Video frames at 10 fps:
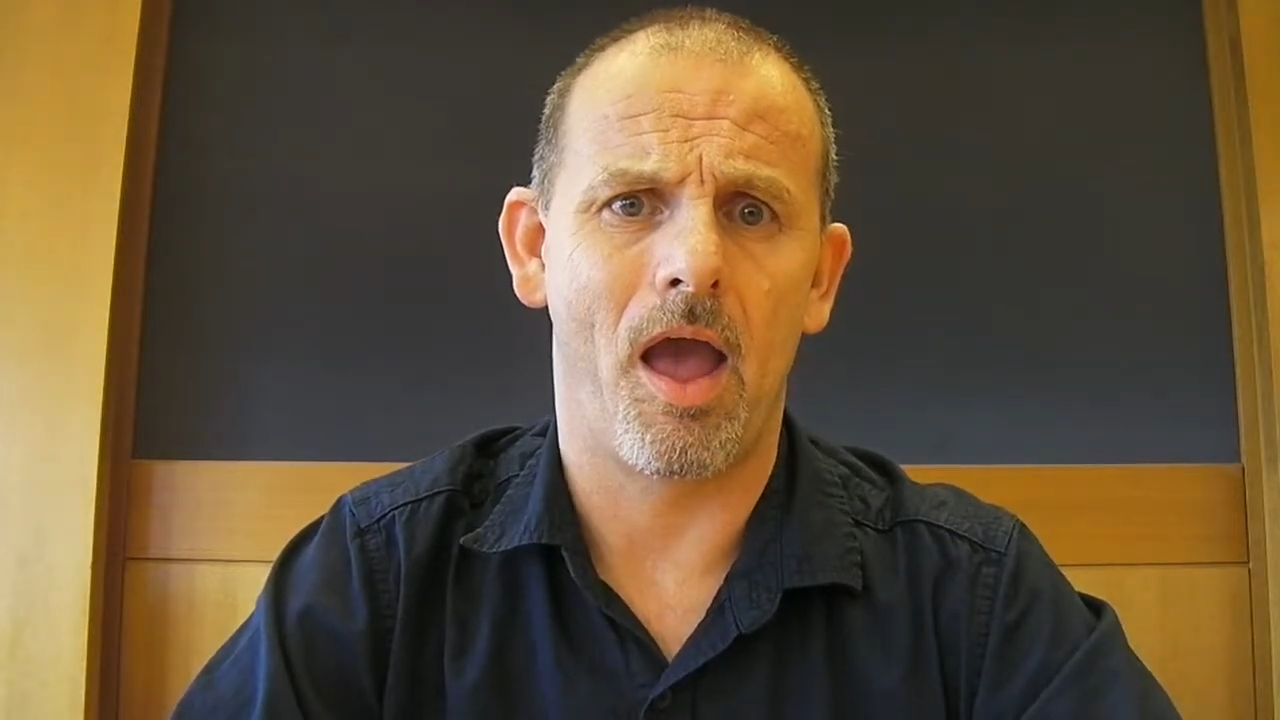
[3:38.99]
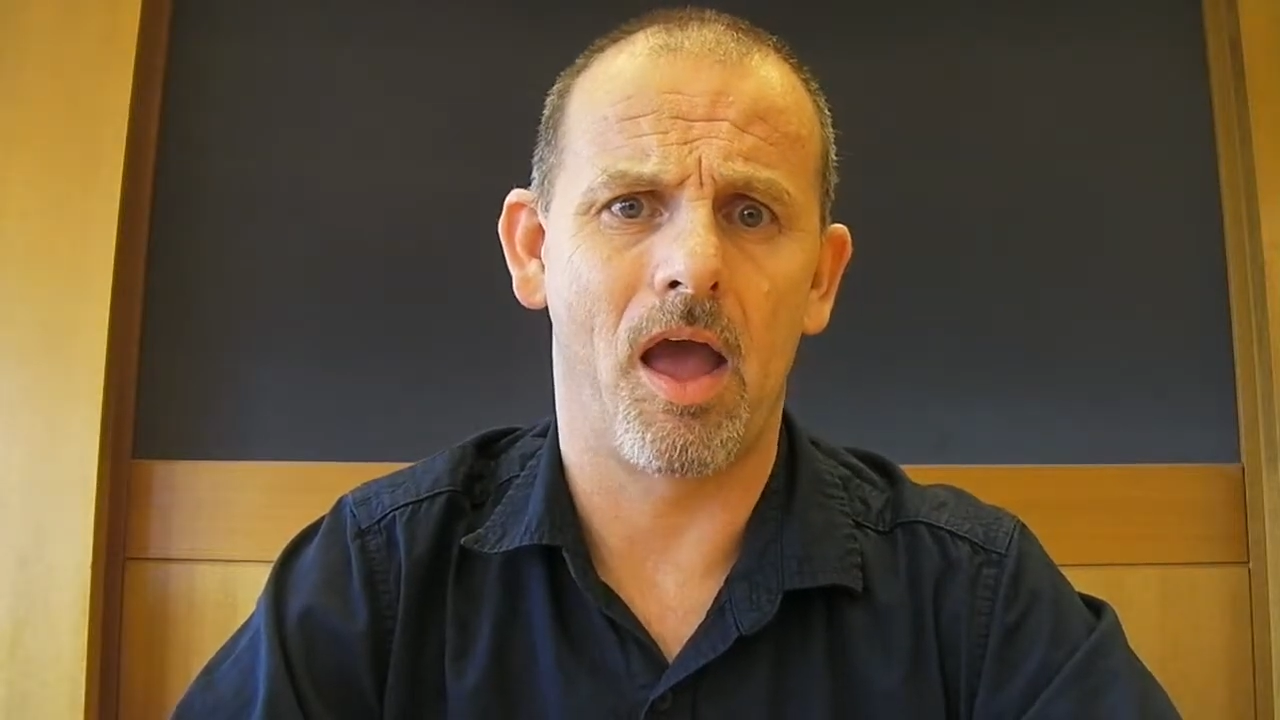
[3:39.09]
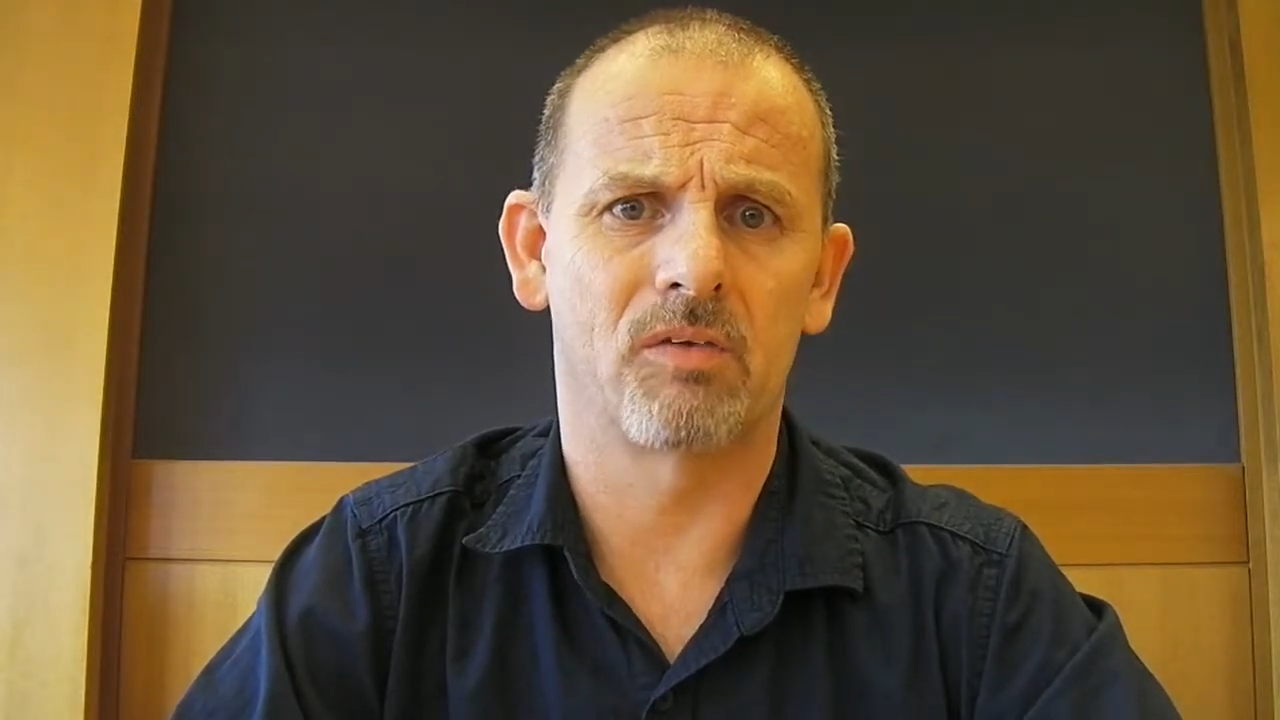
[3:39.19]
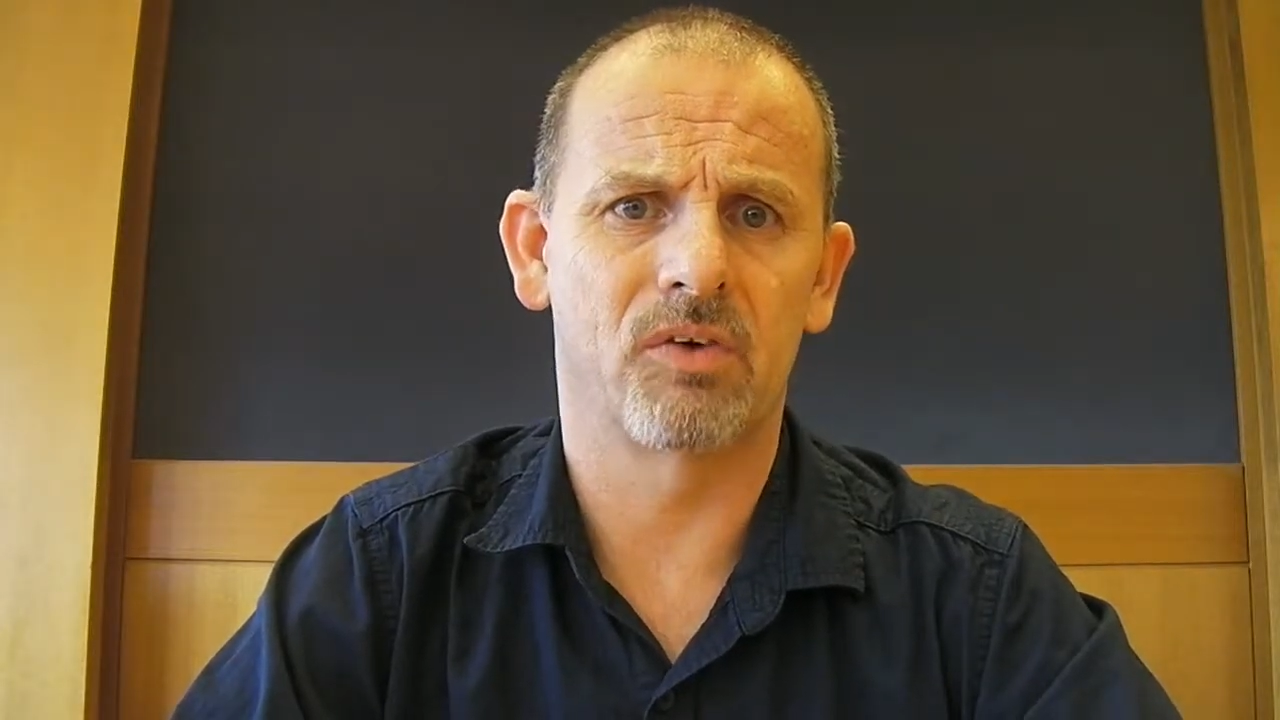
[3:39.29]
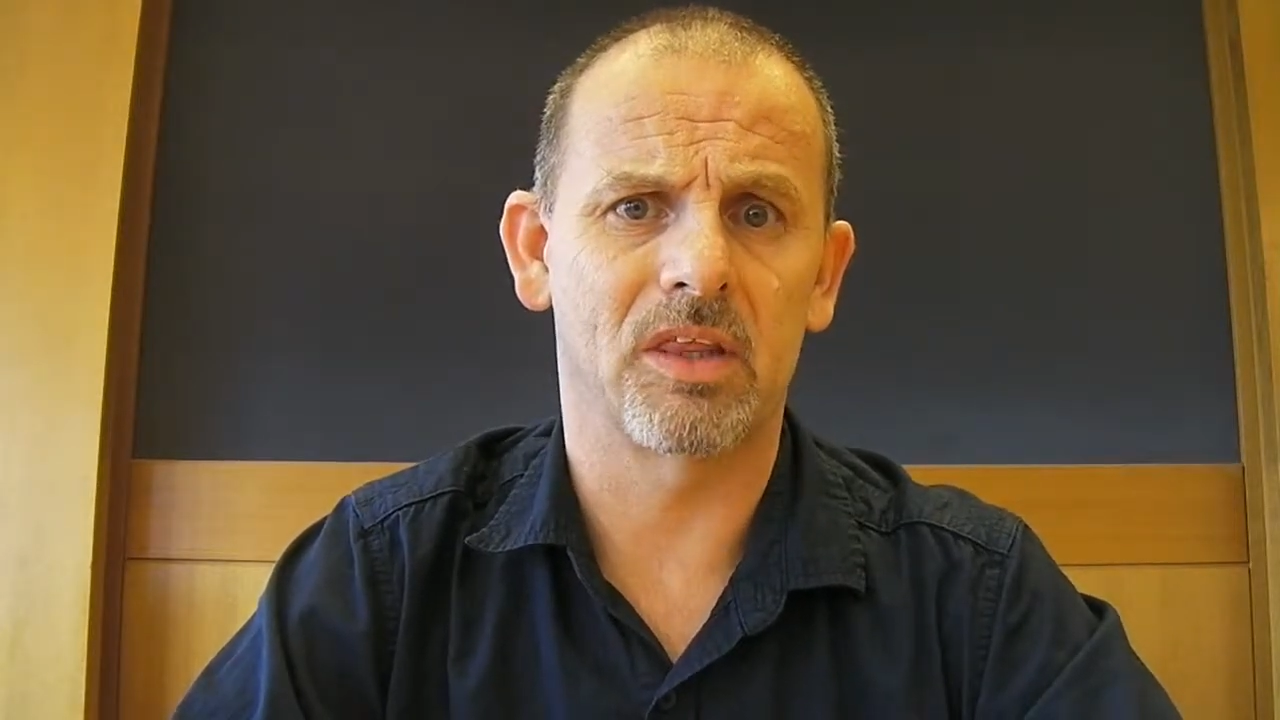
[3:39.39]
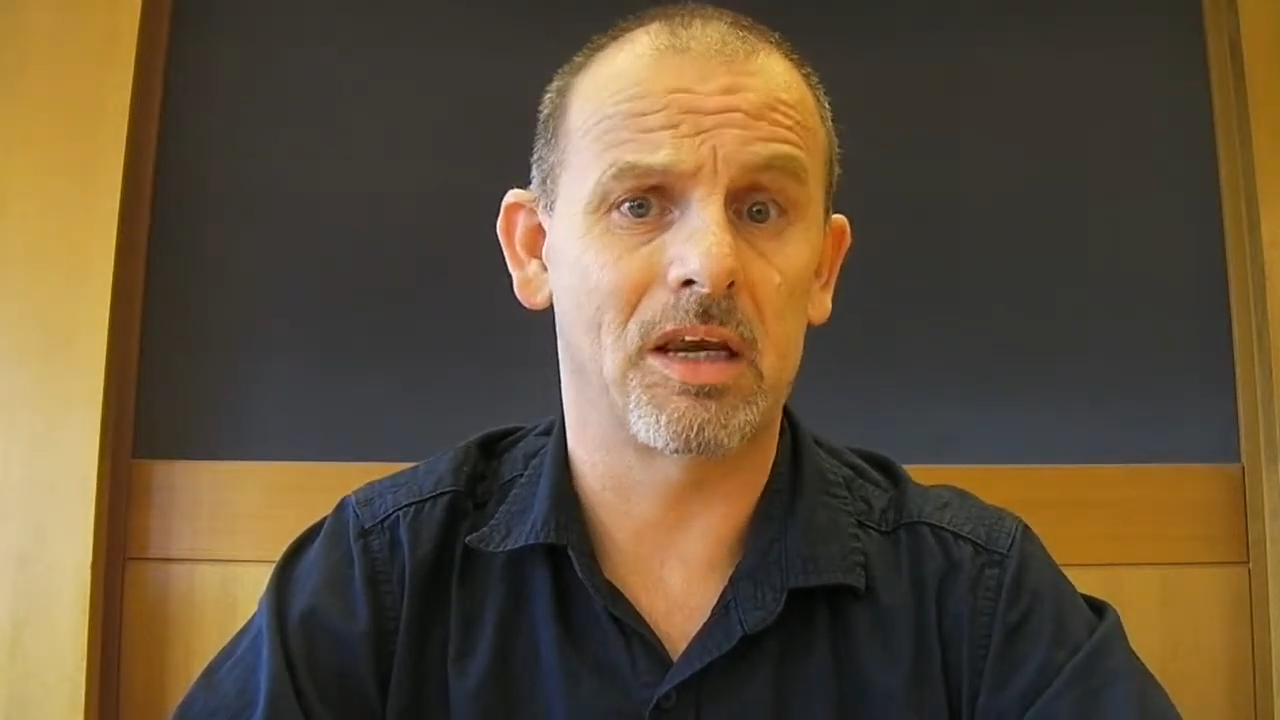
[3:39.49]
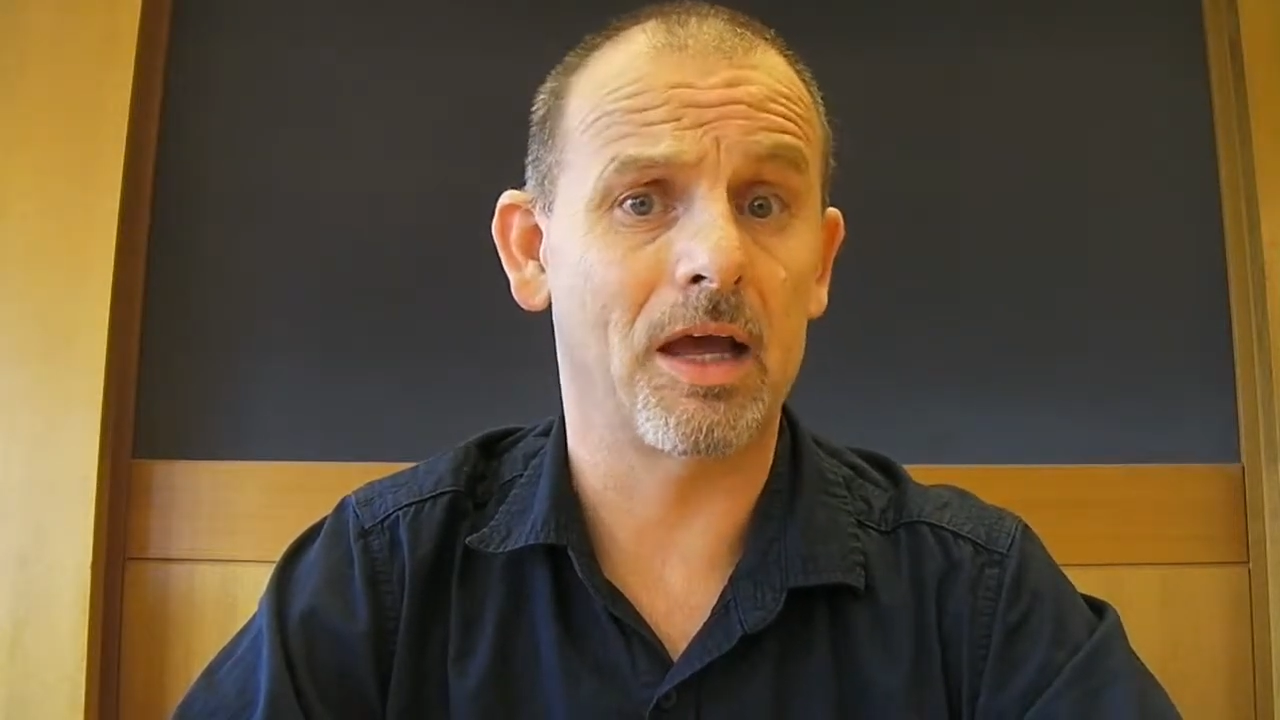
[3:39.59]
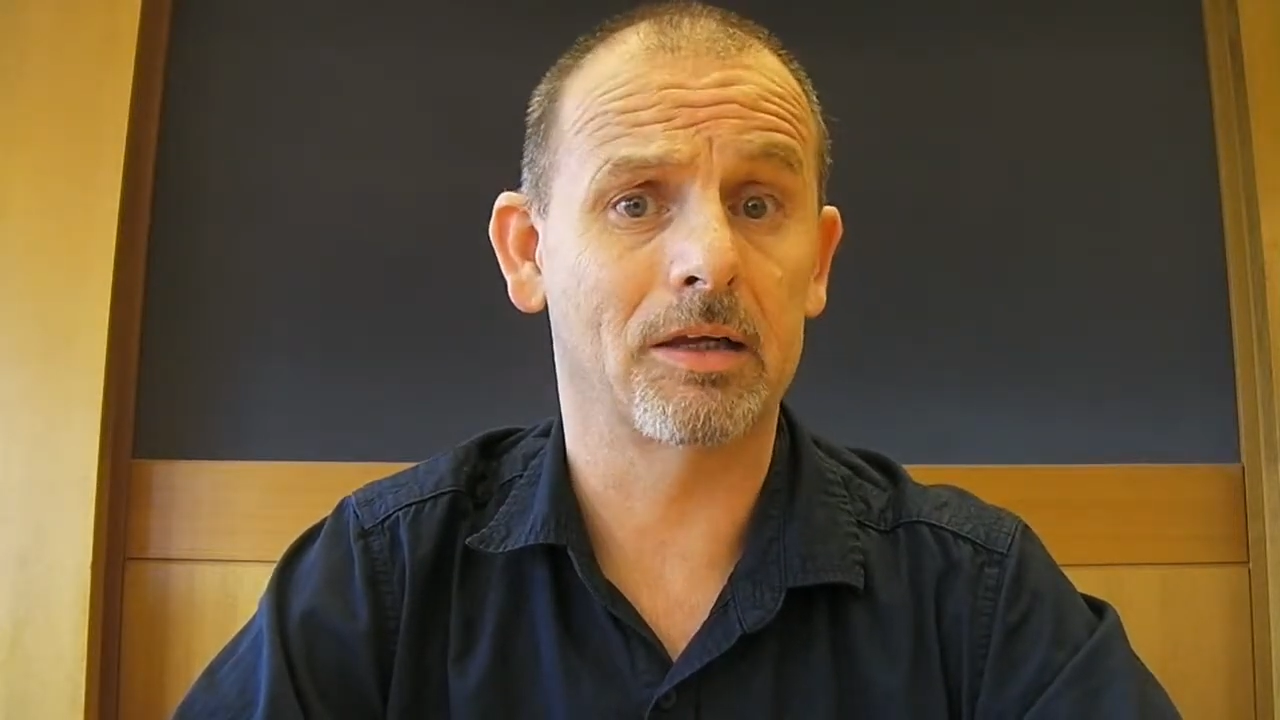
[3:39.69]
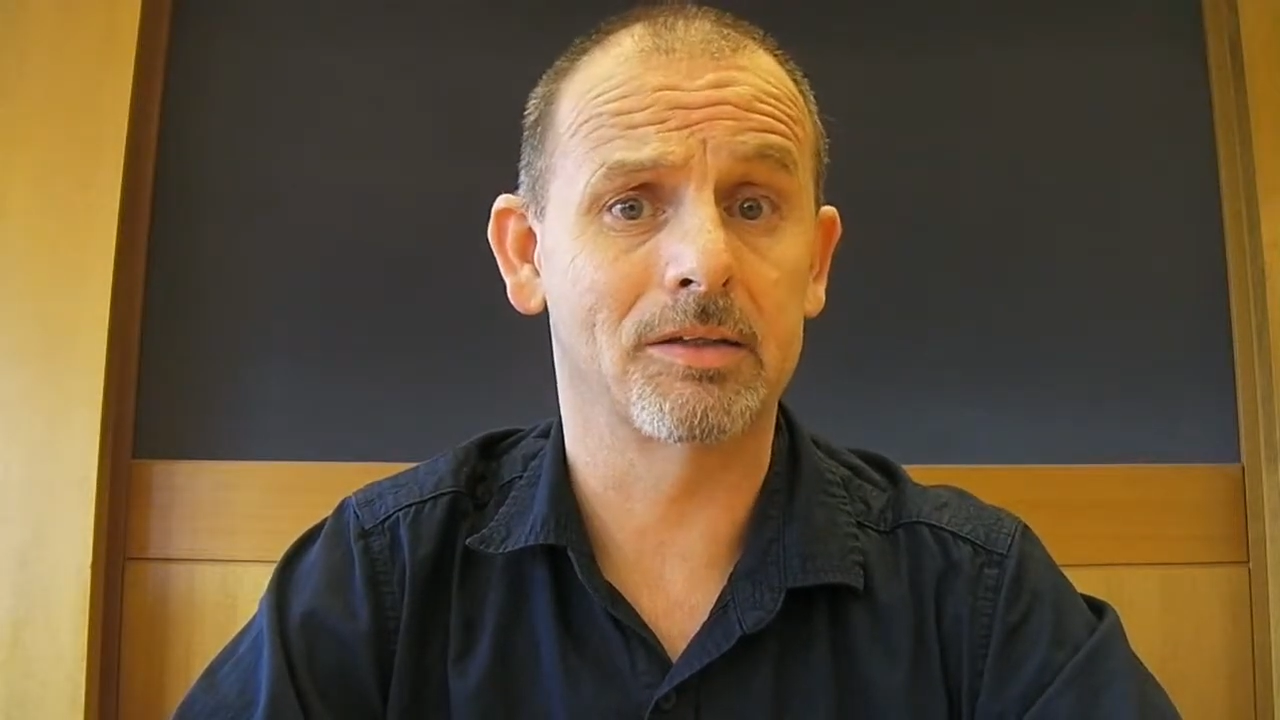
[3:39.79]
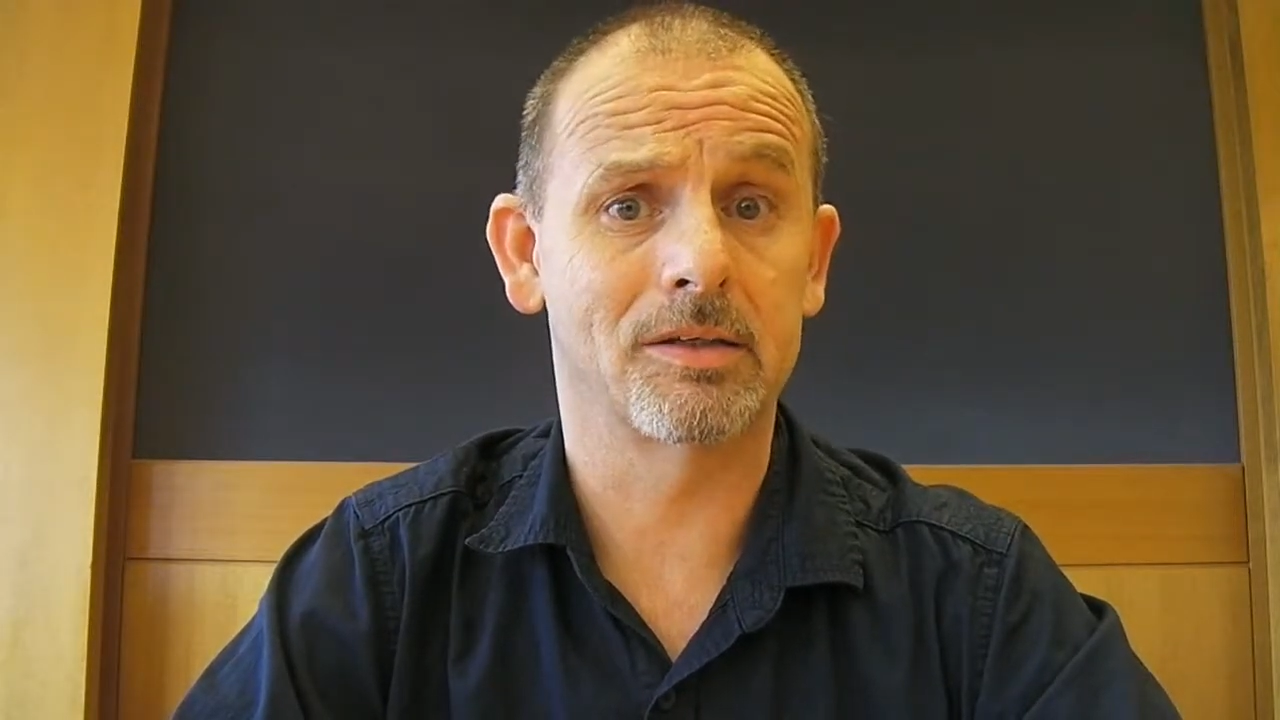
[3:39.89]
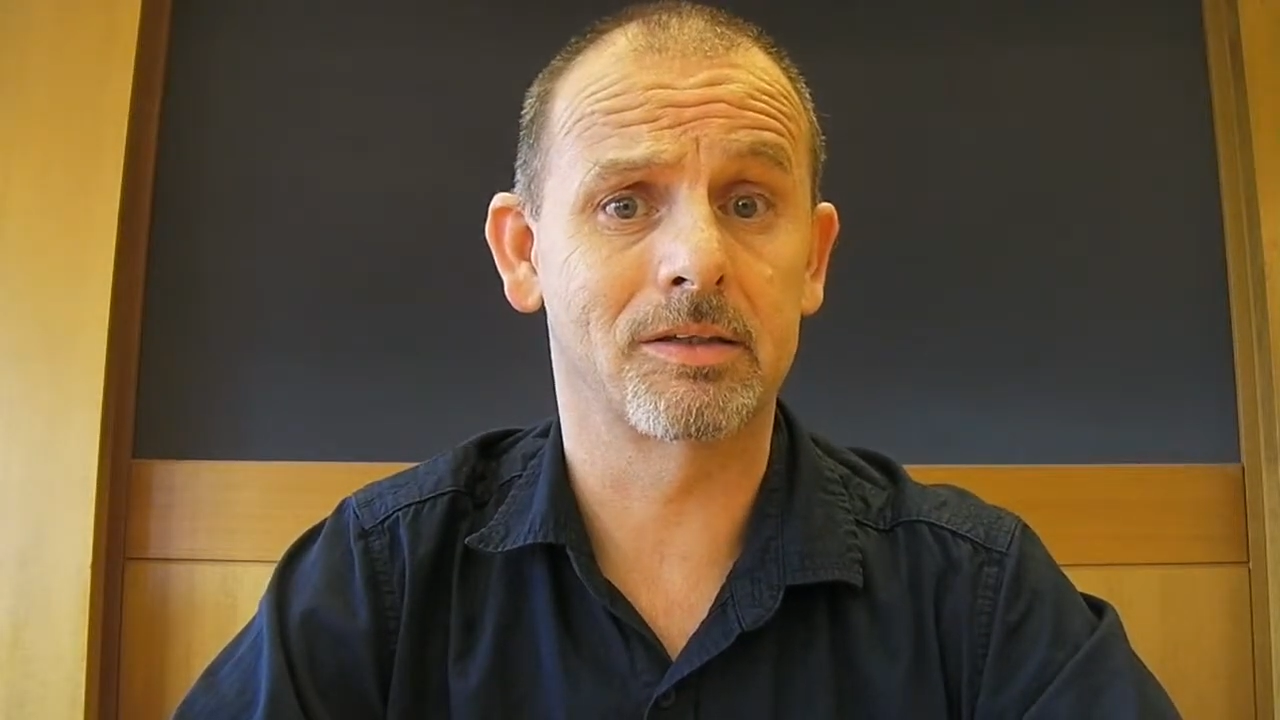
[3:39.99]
and for the next